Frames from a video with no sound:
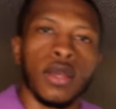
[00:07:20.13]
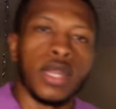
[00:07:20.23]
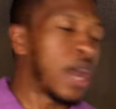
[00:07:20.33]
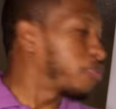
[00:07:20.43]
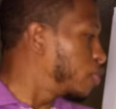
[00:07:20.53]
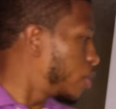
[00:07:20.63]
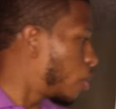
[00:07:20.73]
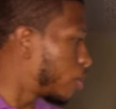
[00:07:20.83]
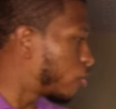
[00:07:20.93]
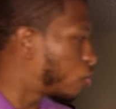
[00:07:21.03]
Now, if you
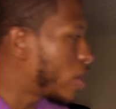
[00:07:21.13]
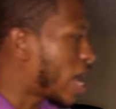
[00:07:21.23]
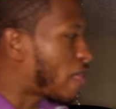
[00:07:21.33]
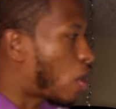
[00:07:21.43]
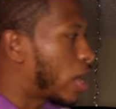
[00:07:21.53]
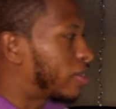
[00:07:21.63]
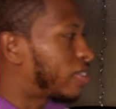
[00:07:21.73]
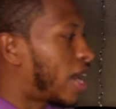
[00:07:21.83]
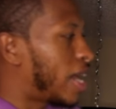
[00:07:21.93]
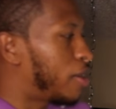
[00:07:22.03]
notice, we have an
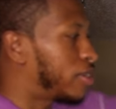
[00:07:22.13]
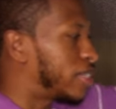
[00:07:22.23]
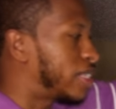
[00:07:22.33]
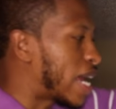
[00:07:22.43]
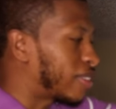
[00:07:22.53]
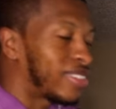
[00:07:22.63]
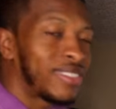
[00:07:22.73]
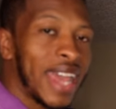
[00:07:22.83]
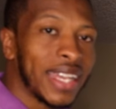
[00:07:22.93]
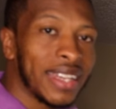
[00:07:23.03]
entire debt
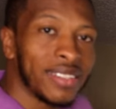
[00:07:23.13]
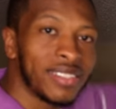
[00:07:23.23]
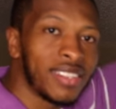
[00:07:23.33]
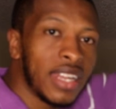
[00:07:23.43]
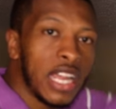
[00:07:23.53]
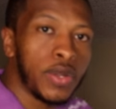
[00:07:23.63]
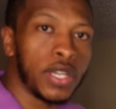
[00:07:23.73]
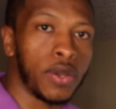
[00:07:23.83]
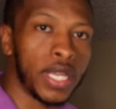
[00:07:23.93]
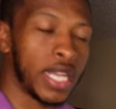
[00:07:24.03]
stacking
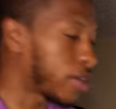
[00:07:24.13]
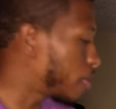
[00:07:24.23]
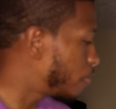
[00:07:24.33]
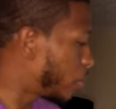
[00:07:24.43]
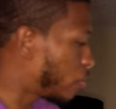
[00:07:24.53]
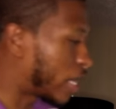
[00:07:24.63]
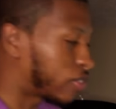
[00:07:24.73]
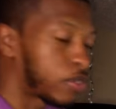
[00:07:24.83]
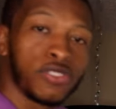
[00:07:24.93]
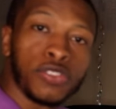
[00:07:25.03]
scenario here. You've got
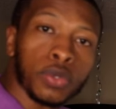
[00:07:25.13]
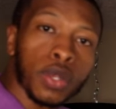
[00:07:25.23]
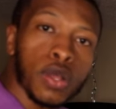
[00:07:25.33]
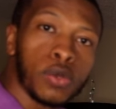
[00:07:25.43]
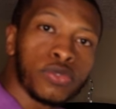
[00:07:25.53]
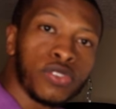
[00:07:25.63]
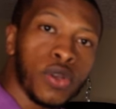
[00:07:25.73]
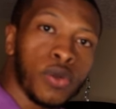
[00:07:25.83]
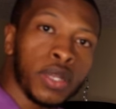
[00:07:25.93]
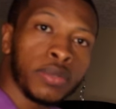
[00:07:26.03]
some student loans
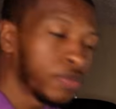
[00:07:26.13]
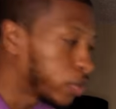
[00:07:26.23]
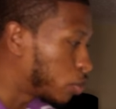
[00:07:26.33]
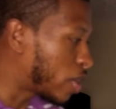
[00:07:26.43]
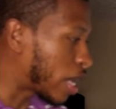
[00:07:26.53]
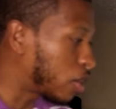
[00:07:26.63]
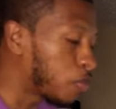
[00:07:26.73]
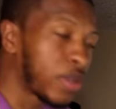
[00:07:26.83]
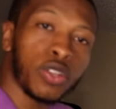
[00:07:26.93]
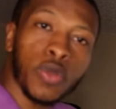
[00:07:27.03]
going. You've got a little
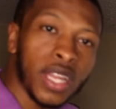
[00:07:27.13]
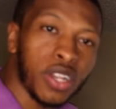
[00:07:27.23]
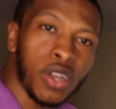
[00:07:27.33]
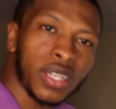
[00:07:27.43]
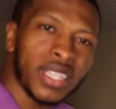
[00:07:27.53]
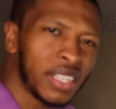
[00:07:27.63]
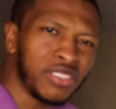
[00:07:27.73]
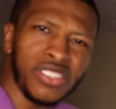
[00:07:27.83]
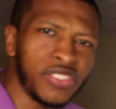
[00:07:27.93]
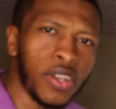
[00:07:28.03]
bit of credit card debt.
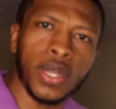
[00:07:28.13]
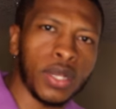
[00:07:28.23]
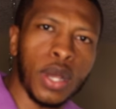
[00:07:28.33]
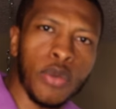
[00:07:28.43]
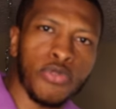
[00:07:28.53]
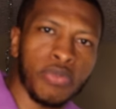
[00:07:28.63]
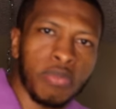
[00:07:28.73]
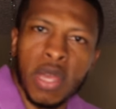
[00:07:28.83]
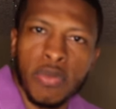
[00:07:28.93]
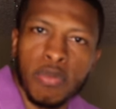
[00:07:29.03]
Just starting off,
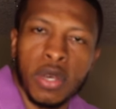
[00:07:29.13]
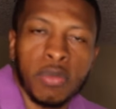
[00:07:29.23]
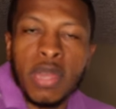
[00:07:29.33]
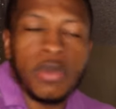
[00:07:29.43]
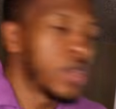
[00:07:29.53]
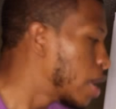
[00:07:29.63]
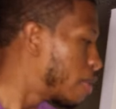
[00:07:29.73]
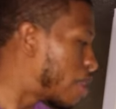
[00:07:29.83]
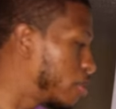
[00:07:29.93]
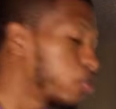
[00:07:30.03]
nothing but maybe
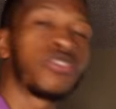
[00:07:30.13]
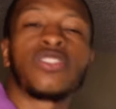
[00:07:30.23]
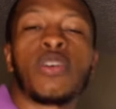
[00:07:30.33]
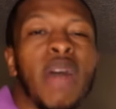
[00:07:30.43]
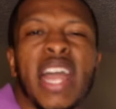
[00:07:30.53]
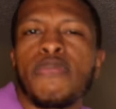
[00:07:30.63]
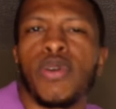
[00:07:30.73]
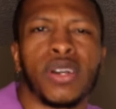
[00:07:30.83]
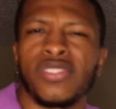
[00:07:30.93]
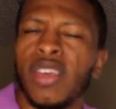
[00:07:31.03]
use it to buy
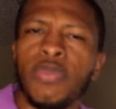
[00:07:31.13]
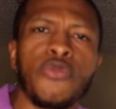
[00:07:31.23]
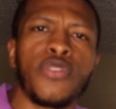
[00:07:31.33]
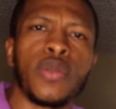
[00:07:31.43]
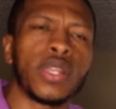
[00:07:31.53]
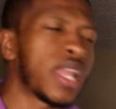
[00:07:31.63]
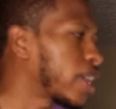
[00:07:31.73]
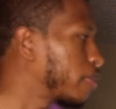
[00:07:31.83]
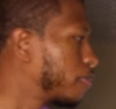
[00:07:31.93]
books, something very light.